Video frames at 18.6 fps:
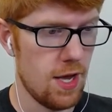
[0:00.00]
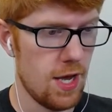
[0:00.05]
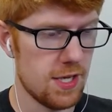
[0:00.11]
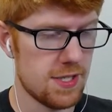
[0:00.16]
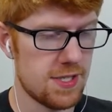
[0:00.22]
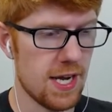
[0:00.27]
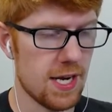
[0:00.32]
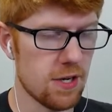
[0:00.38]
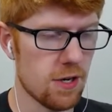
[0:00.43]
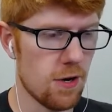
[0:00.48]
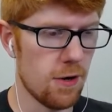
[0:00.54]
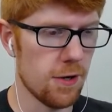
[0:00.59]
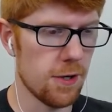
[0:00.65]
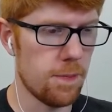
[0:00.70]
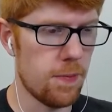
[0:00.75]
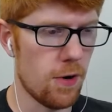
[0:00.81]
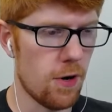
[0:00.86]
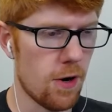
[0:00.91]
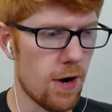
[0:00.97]
It's 10 gold to
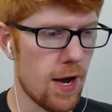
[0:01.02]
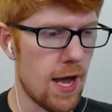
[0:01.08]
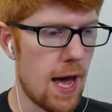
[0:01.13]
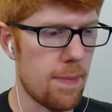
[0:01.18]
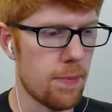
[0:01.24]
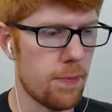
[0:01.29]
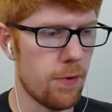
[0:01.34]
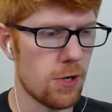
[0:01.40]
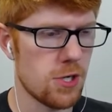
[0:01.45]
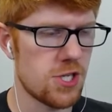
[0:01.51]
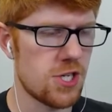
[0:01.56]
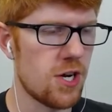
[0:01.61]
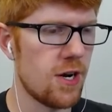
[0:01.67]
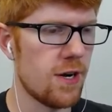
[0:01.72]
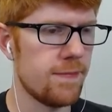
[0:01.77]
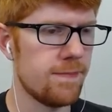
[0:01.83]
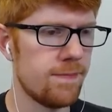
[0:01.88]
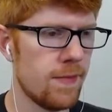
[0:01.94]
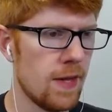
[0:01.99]
Porre. Hop aboard,
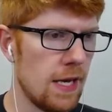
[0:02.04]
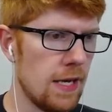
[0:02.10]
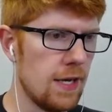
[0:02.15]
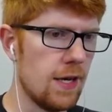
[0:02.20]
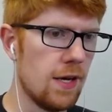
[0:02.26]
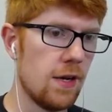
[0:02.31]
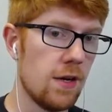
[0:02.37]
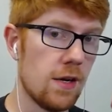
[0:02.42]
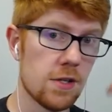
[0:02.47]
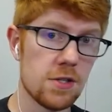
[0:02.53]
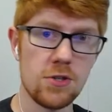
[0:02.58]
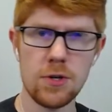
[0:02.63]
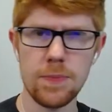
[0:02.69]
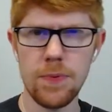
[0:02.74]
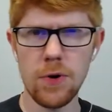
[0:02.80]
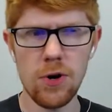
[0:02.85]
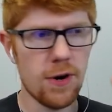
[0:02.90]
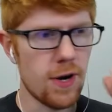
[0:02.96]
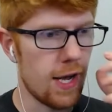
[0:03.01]
sure. Let's go to
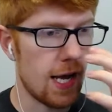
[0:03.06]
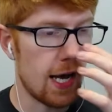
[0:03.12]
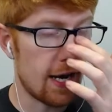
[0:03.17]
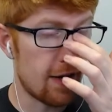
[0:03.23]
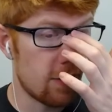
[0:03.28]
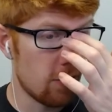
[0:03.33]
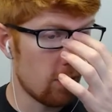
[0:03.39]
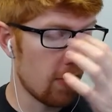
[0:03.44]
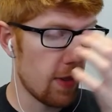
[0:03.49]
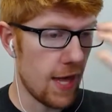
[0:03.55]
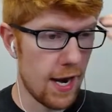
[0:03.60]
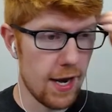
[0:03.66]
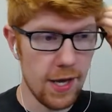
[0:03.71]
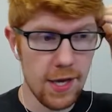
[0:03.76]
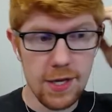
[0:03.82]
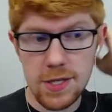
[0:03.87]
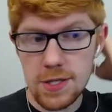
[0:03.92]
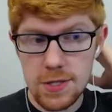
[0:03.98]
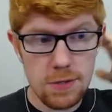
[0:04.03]
Porre. I don't know where that
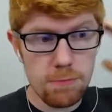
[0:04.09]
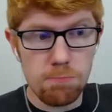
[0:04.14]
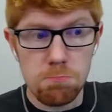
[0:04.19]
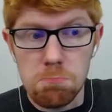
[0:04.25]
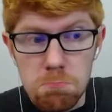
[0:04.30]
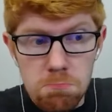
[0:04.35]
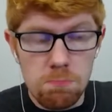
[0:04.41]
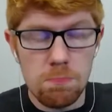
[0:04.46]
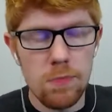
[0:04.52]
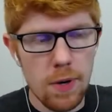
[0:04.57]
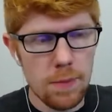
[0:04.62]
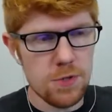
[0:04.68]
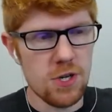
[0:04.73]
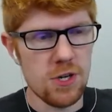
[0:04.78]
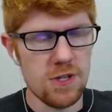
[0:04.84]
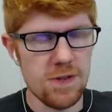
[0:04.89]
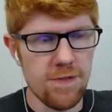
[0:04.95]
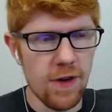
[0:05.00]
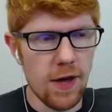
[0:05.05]
is, but I'm
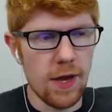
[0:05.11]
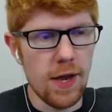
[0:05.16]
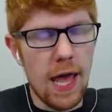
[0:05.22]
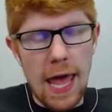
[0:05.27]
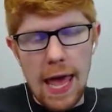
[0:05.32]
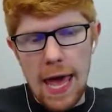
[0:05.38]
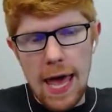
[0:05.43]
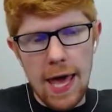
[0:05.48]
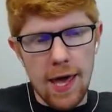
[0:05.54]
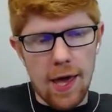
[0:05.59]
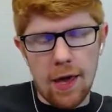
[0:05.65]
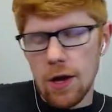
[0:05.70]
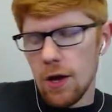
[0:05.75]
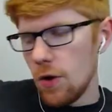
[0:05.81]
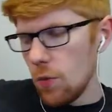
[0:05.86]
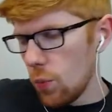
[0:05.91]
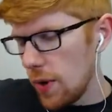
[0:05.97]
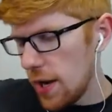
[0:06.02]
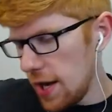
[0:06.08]
sure it's fun. Hey,
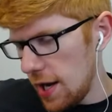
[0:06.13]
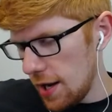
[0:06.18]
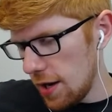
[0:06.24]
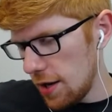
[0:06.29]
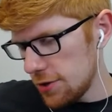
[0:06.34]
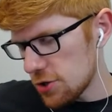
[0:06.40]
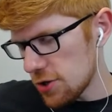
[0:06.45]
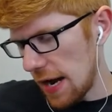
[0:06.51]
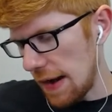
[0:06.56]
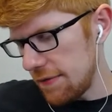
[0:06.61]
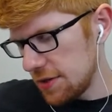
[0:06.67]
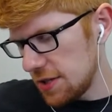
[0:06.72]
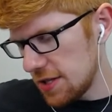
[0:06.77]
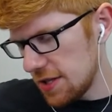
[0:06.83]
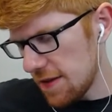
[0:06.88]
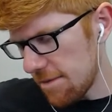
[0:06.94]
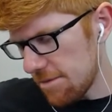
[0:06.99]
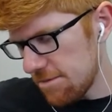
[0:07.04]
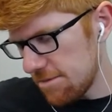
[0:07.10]
we traveled to
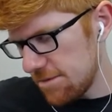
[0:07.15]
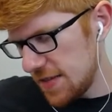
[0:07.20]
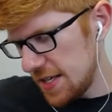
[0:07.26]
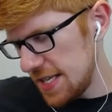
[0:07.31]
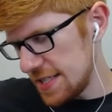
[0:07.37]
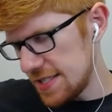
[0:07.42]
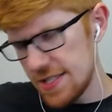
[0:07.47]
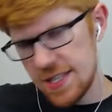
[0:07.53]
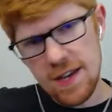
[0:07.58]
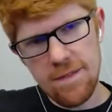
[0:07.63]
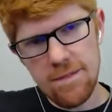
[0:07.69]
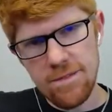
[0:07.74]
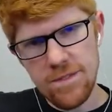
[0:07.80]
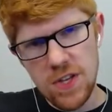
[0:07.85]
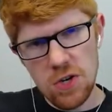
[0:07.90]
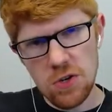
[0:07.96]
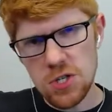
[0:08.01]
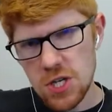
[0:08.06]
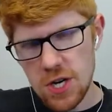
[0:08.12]
the distant
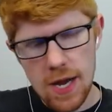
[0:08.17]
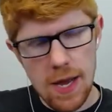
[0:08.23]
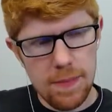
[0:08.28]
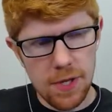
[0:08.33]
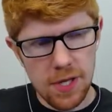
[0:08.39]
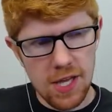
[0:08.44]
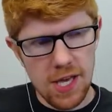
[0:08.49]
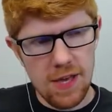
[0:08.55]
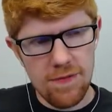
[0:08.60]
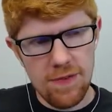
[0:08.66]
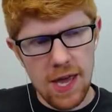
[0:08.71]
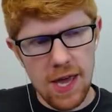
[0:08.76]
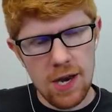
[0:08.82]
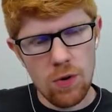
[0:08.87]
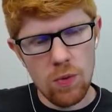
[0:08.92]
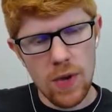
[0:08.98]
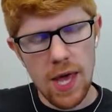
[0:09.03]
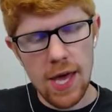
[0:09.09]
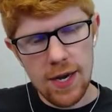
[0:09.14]
future, I believe,
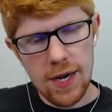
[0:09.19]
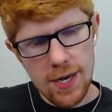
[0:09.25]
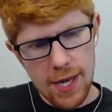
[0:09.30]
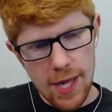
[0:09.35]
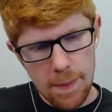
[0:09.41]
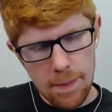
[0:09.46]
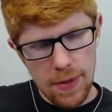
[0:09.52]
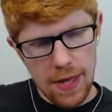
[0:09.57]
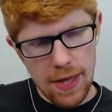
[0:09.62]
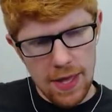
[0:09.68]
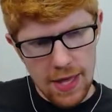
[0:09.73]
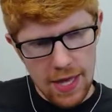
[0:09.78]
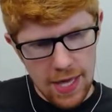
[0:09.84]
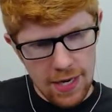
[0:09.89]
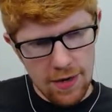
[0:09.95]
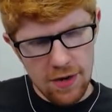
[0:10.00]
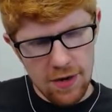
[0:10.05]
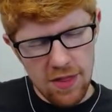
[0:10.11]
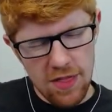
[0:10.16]
and we ended up
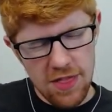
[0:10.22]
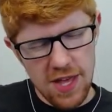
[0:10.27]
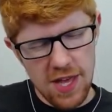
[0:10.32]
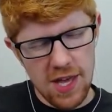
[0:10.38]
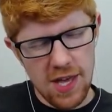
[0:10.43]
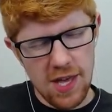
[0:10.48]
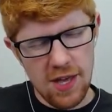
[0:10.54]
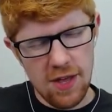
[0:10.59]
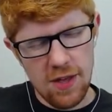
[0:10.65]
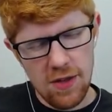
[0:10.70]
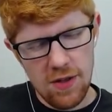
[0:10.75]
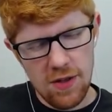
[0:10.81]
in the